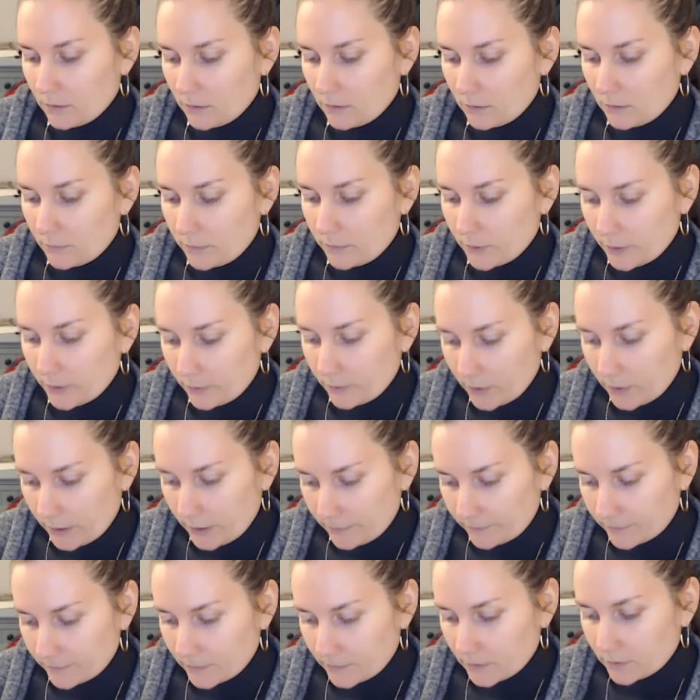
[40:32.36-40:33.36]
point 1,
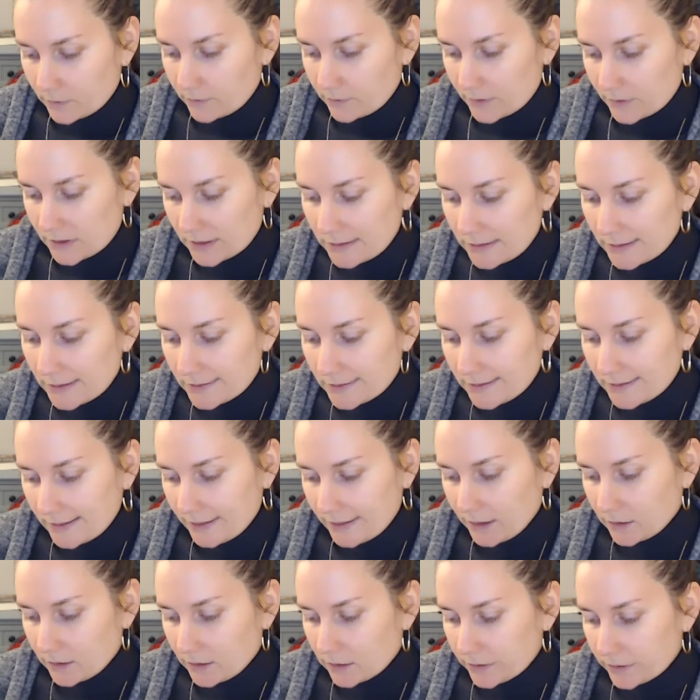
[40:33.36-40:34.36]

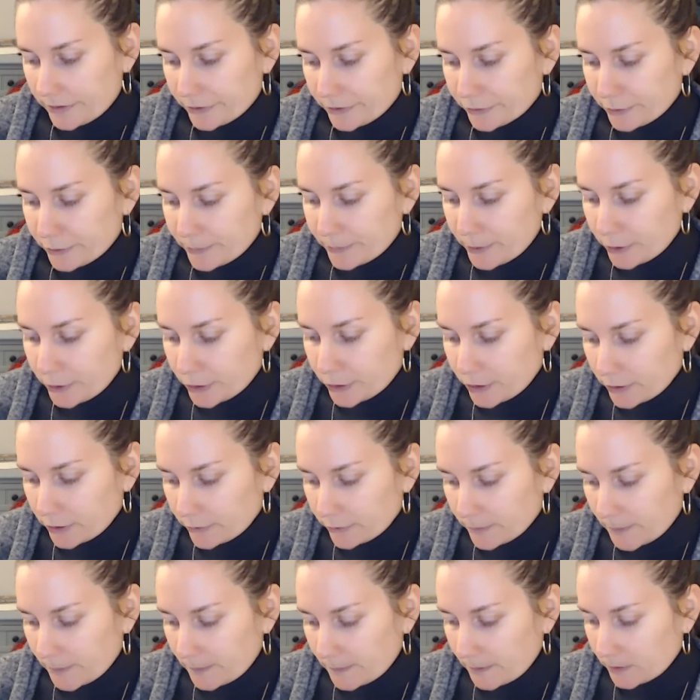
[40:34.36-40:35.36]
facilitating the distribution of
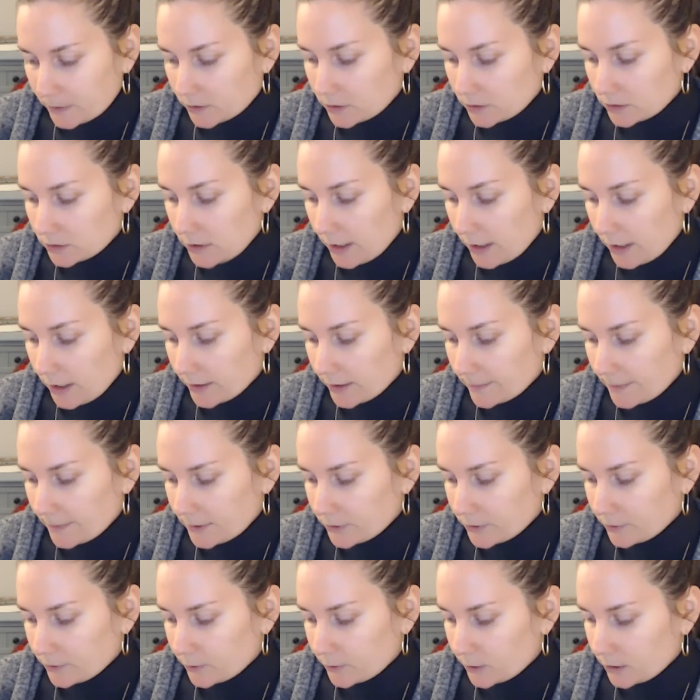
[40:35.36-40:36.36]
proposal documents
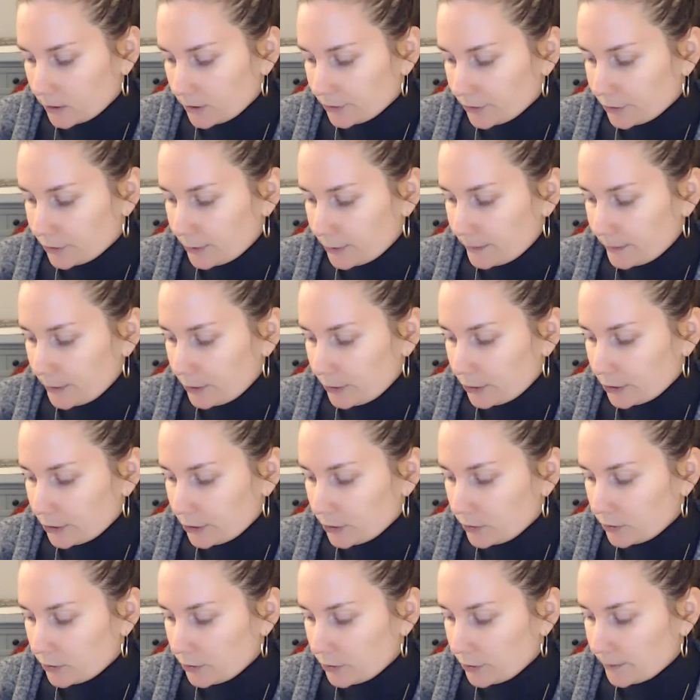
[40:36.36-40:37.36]
for
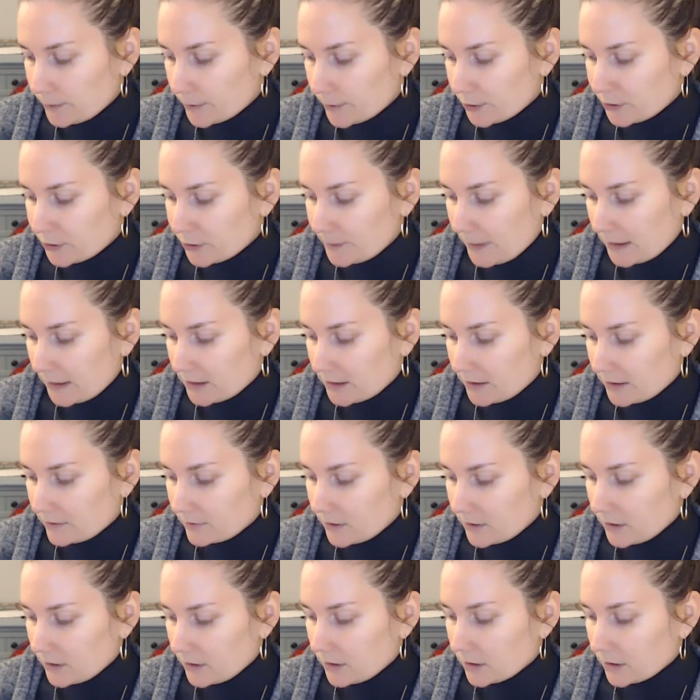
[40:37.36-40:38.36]
distribution to prospective
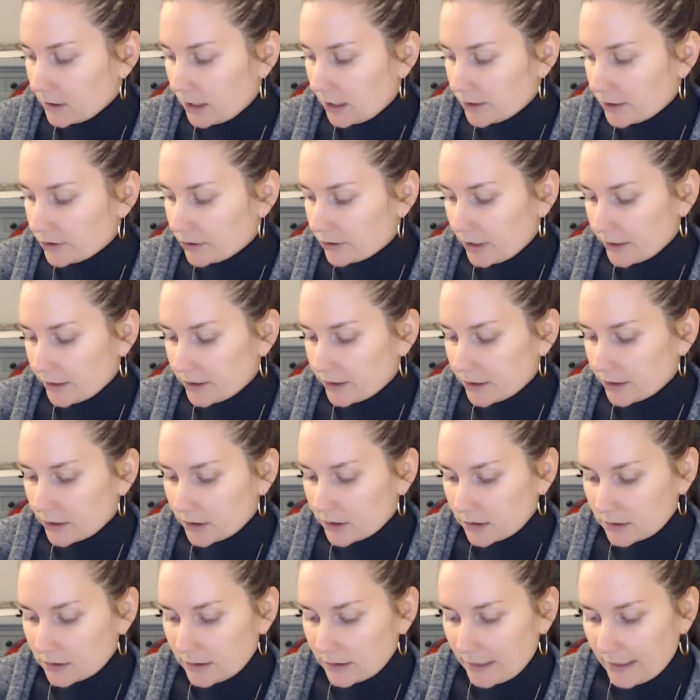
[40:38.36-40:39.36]

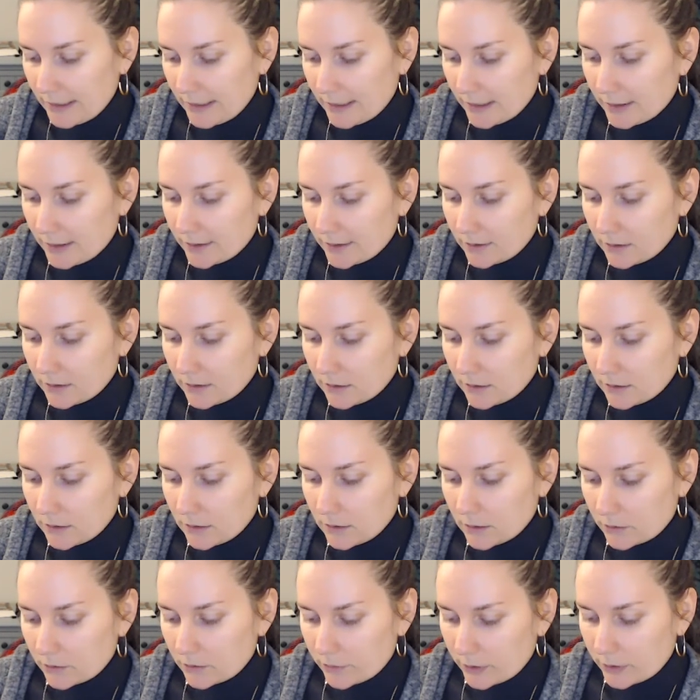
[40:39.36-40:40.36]
contractors and
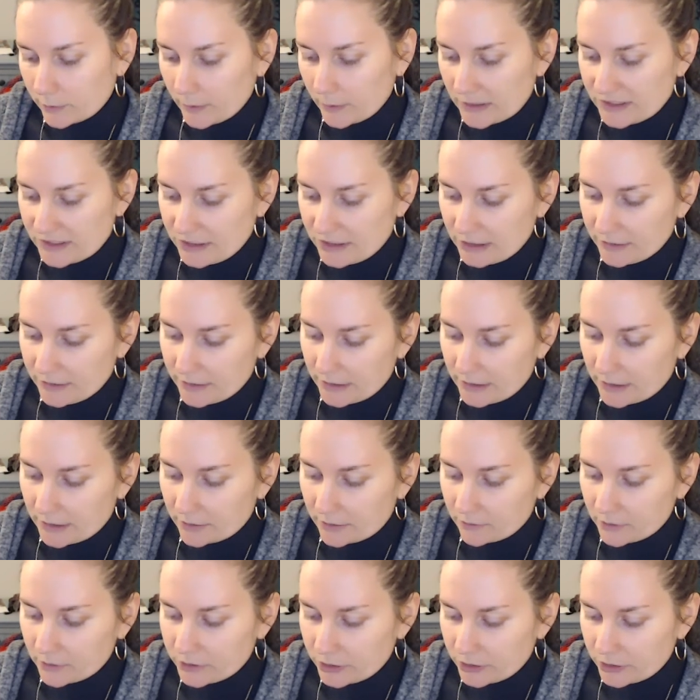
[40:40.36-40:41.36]
requesting their
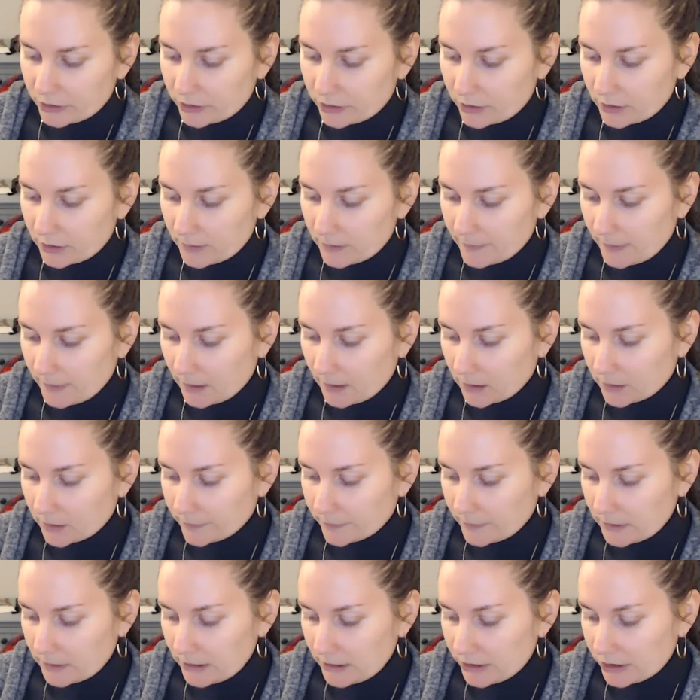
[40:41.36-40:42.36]
return upon
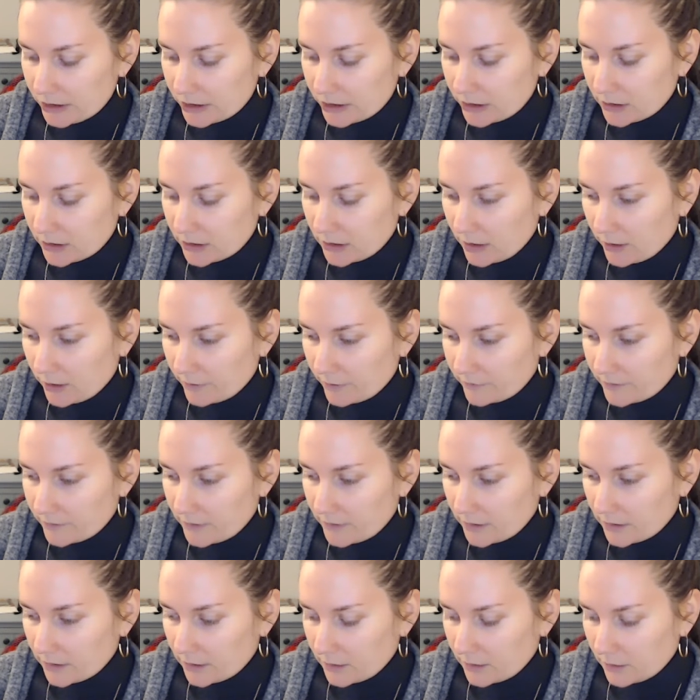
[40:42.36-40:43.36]
completion of
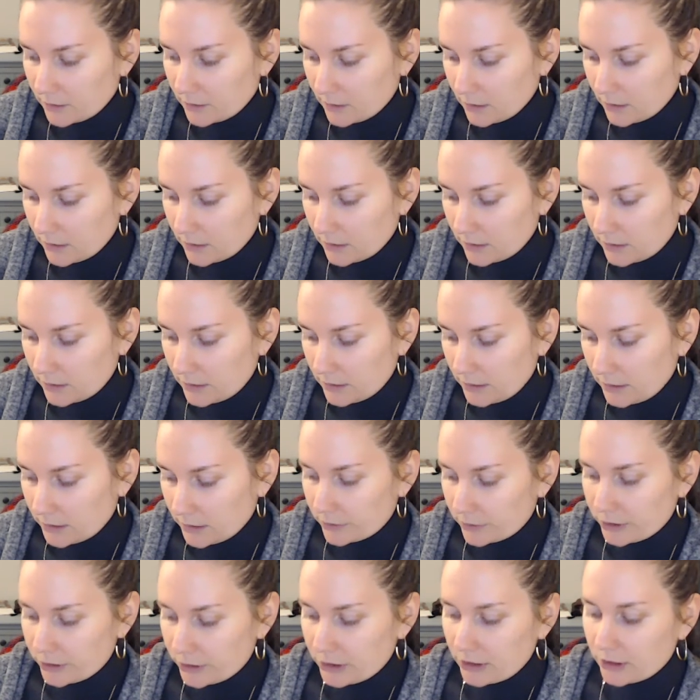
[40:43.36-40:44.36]
the
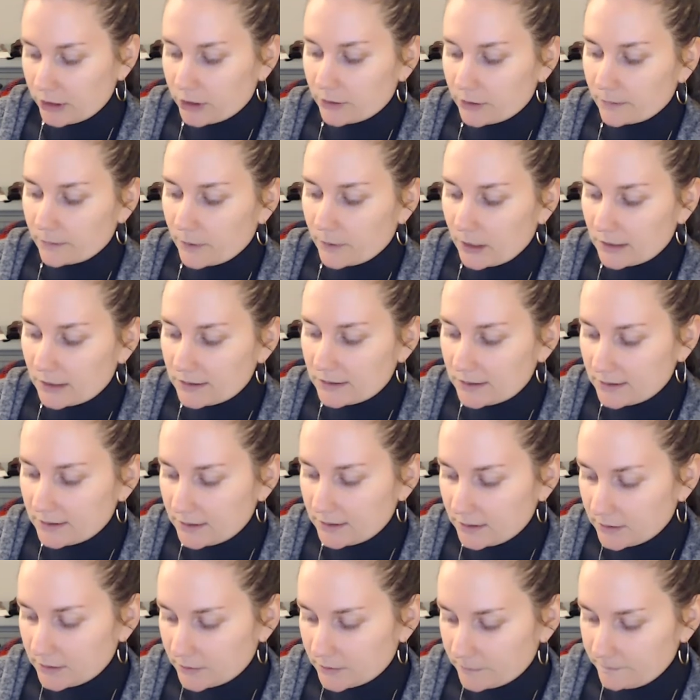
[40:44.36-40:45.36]
negotiation
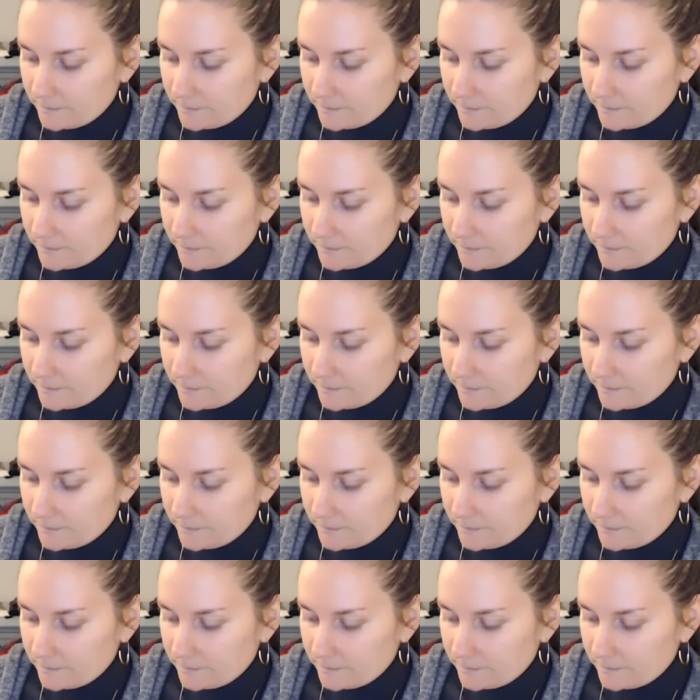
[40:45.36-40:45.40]
processes.